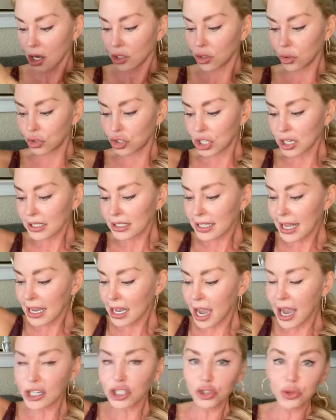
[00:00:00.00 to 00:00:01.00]
So just
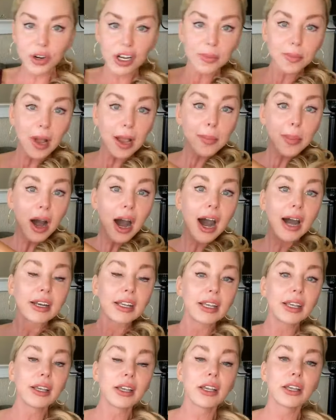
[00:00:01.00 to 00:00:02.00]
like I trick my
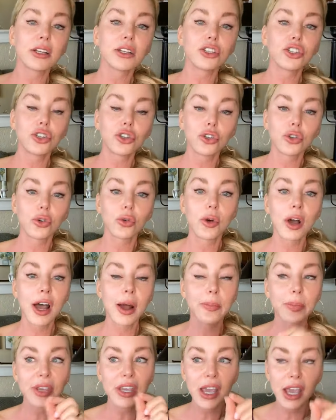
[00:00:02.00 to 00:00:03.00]
body into
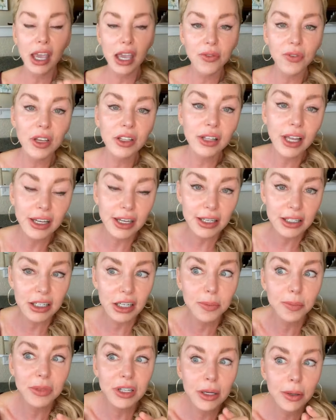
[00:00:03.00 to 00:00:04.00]
behaving like it
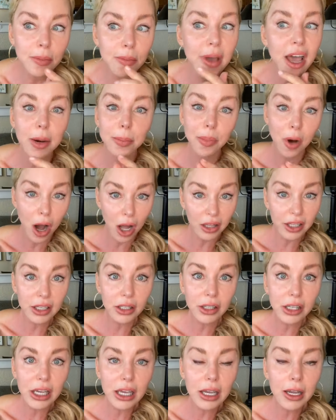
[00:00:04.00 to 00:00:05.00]
did
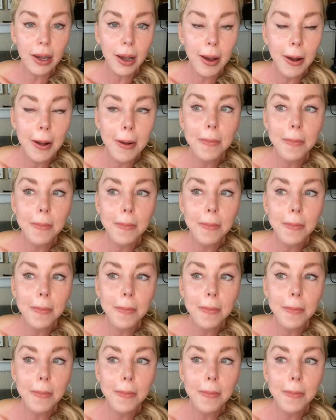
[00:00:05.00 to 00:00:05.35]
metabolically,